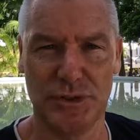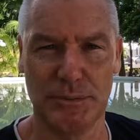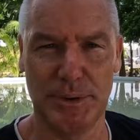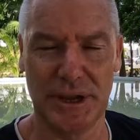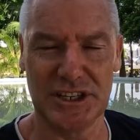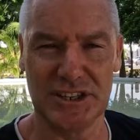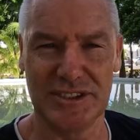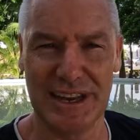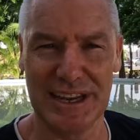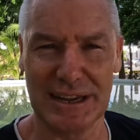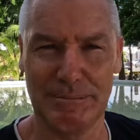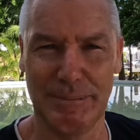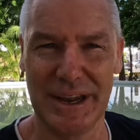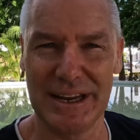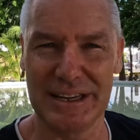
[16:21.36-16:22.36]
off the bench, and that
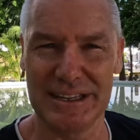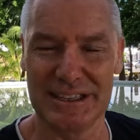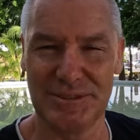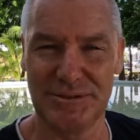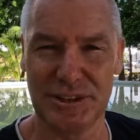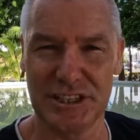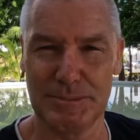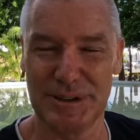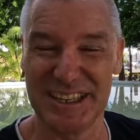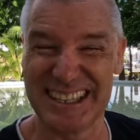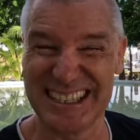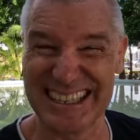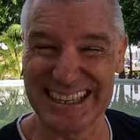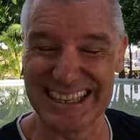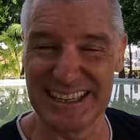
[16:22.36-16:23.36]
can make a difference,
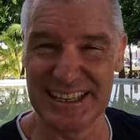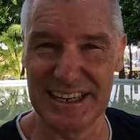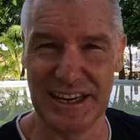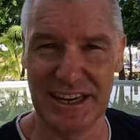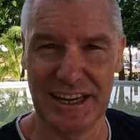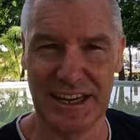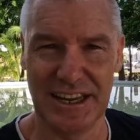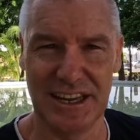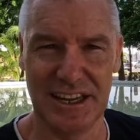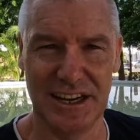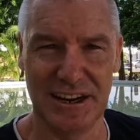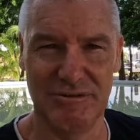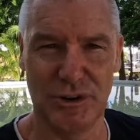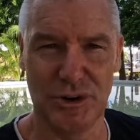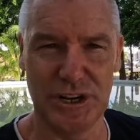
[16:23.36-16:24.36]
particularly
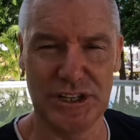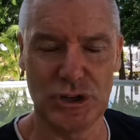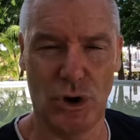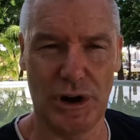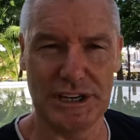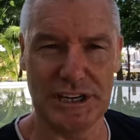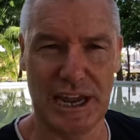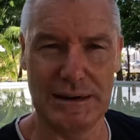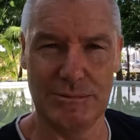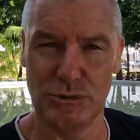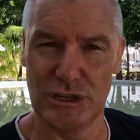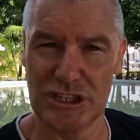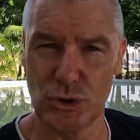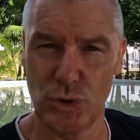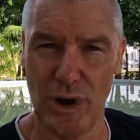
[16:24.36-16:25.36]
in a very tight game.
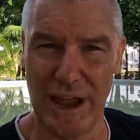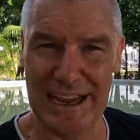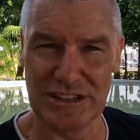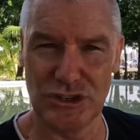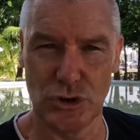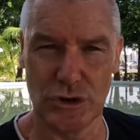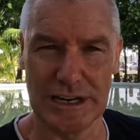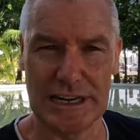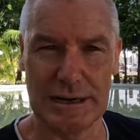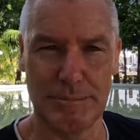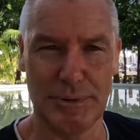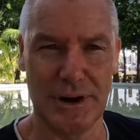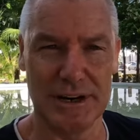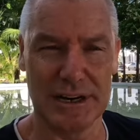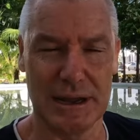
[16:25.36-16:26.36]
We saw Anton
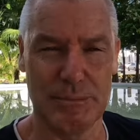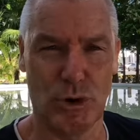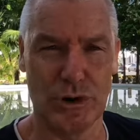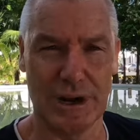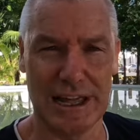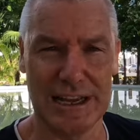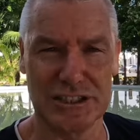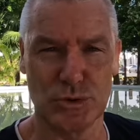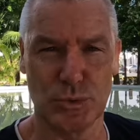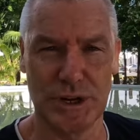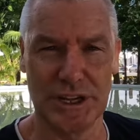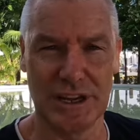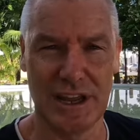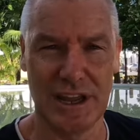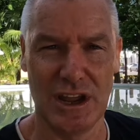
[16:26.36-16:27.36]
Leonard-Brown come on last
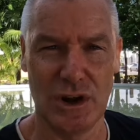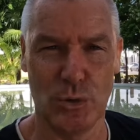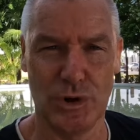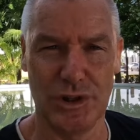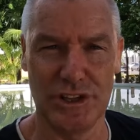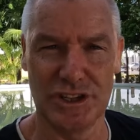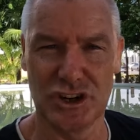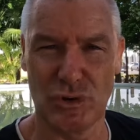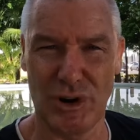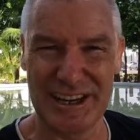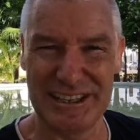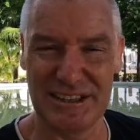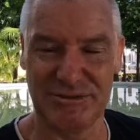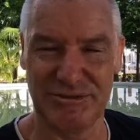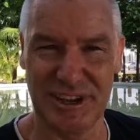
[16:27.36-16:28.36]
week with his
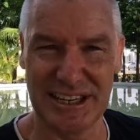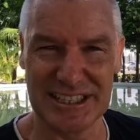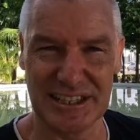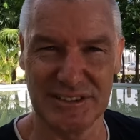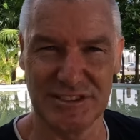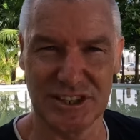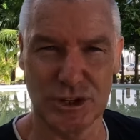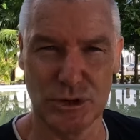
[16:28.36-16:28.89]
great defensive